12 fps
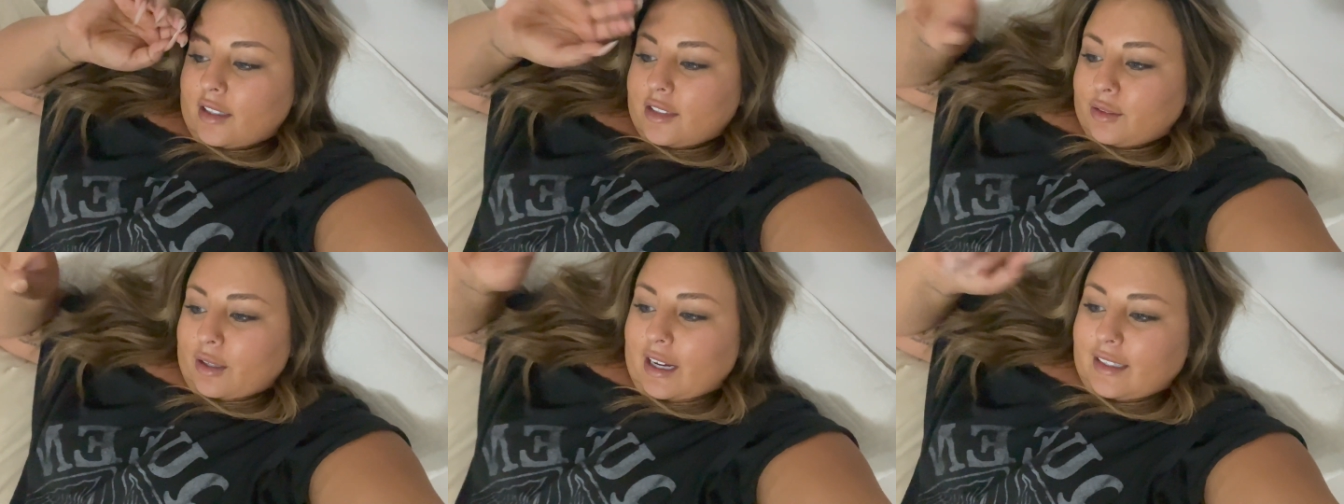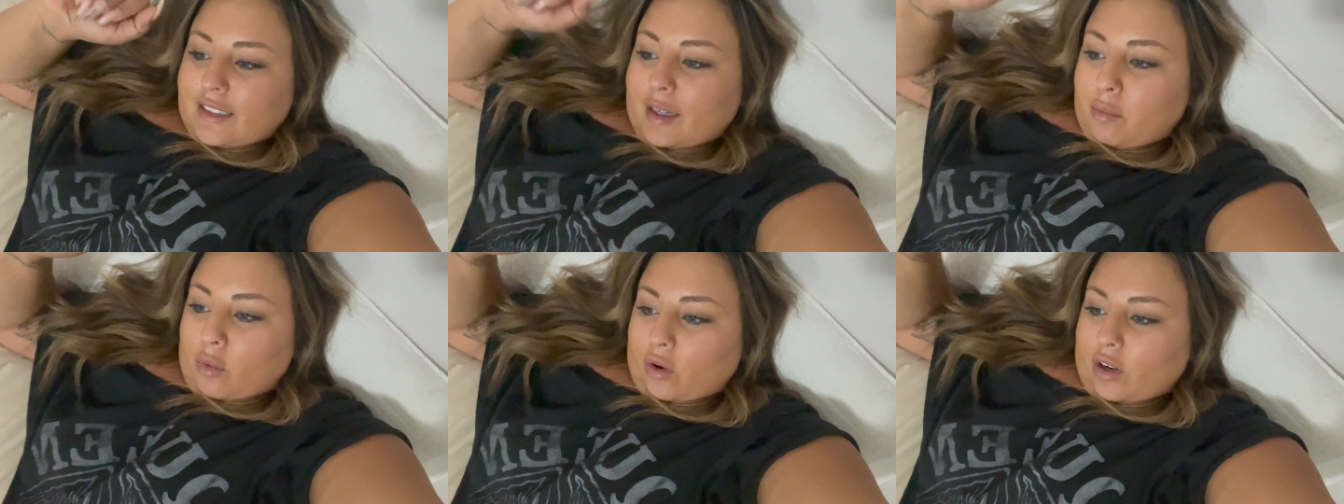so I had to get
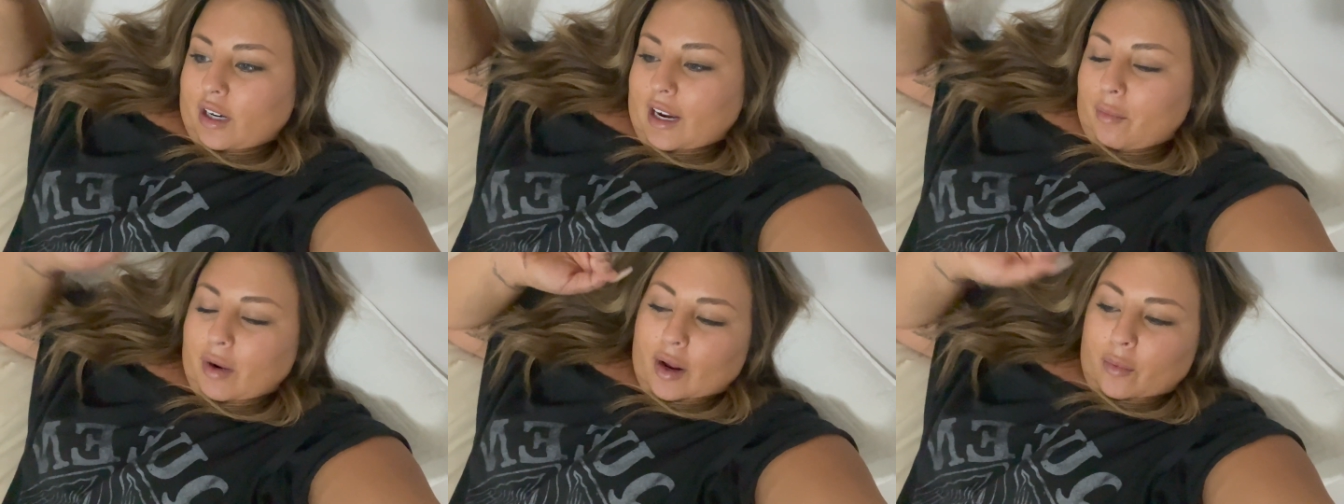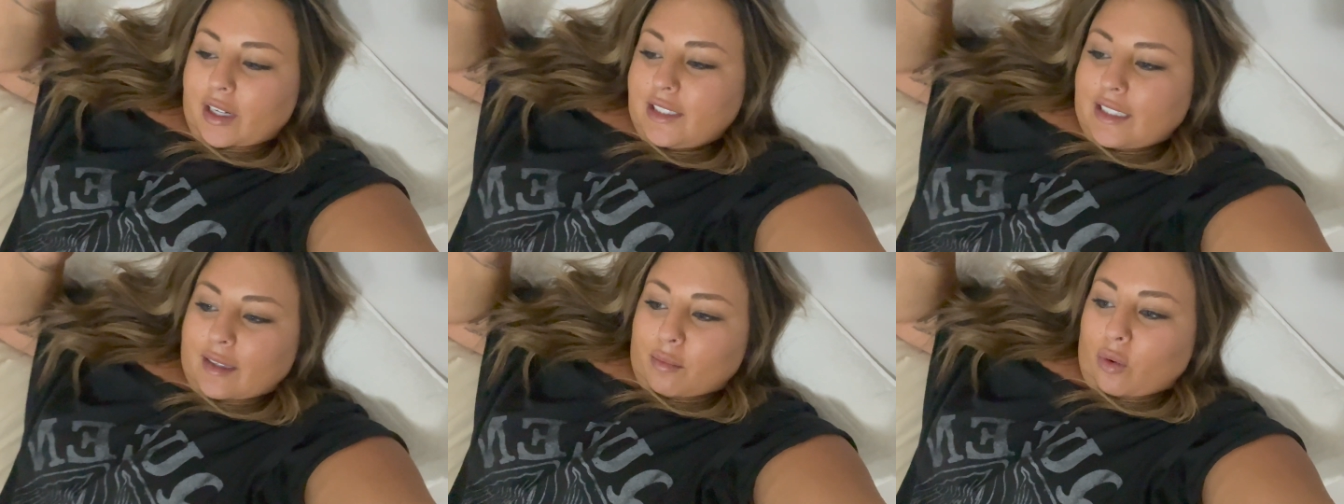more. And when I went
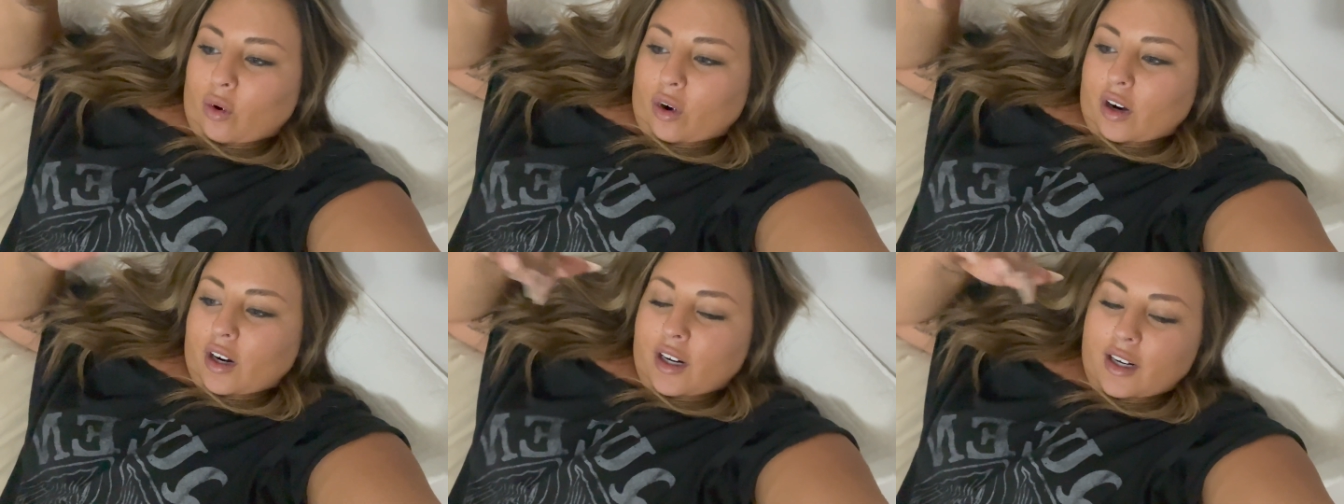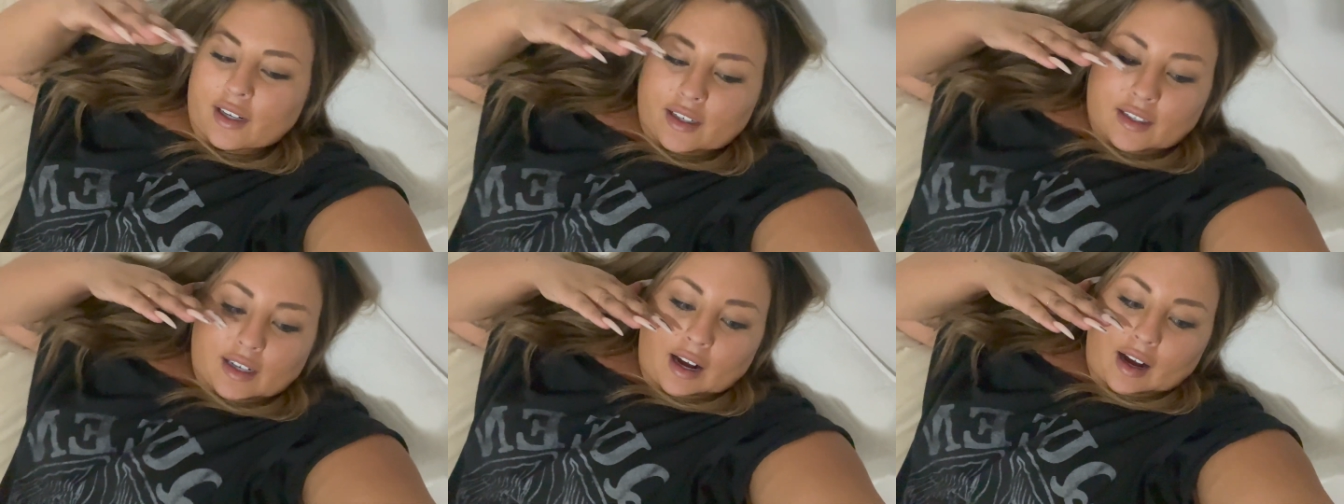to get more,
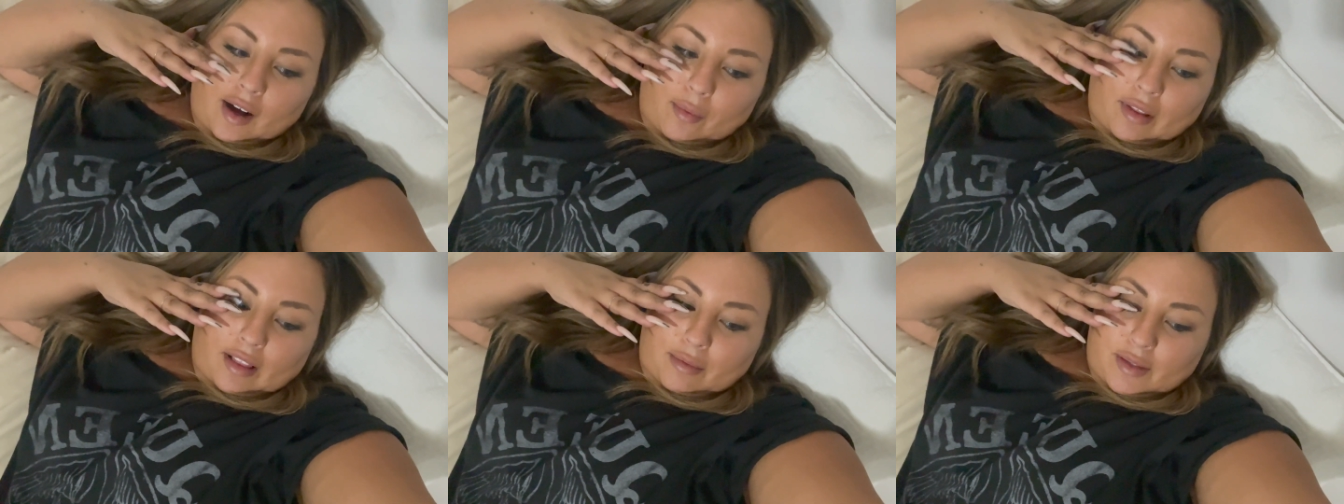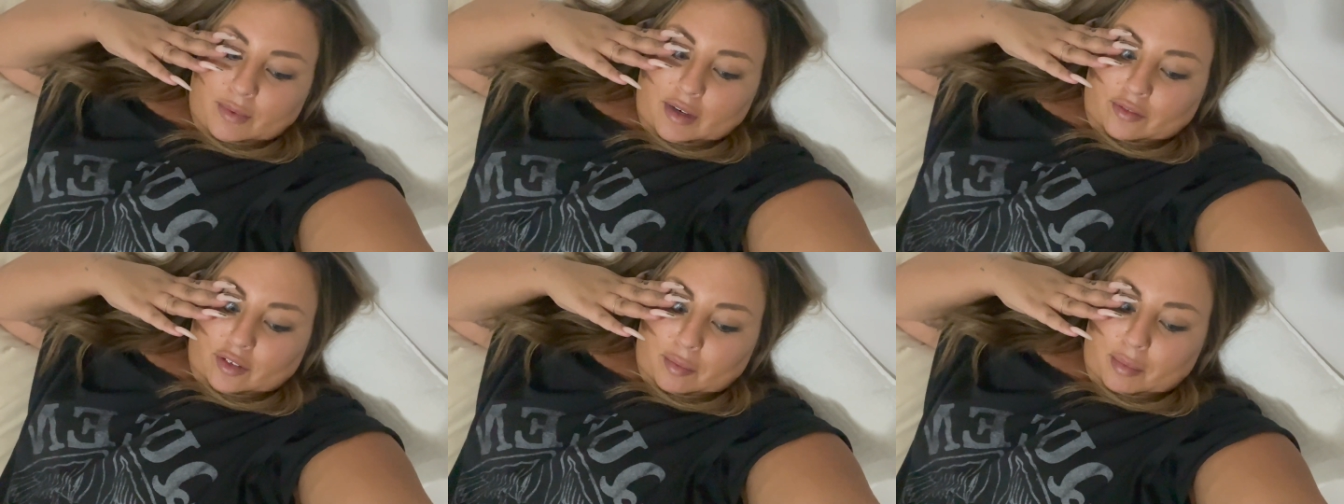uh, while I was
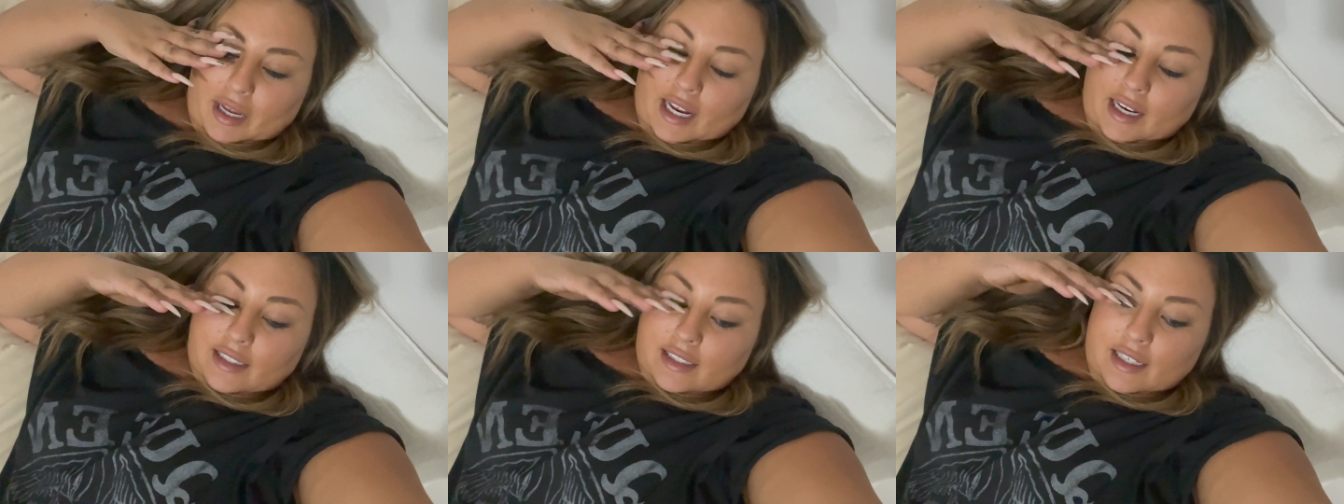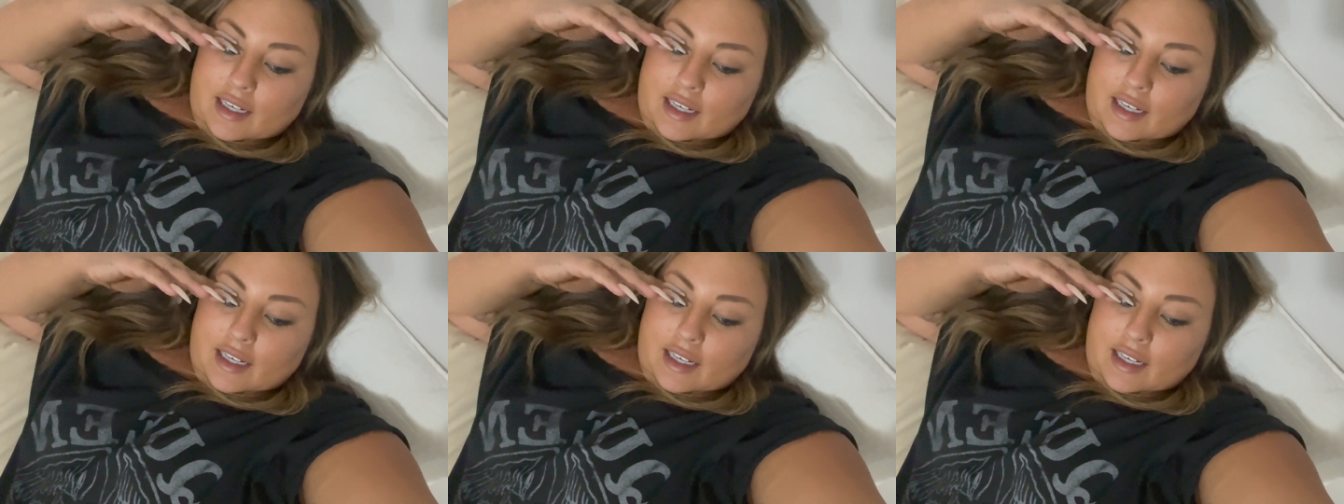waiting for the paint,